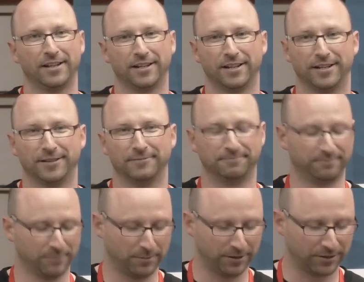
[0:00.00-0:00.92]
Um,
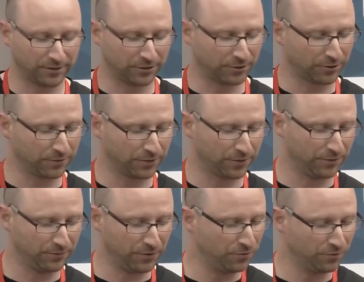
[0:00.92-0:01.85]
maybe it's a service
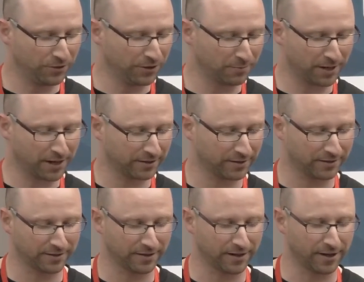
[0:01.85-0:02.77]
you've used in the
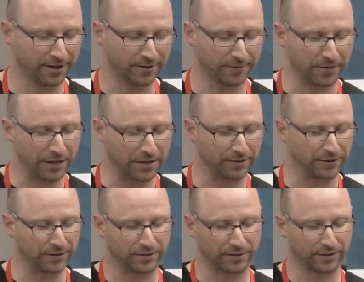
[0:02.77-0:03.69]
past. Uh, this
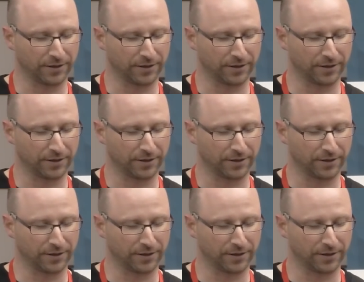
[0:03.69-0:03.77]
is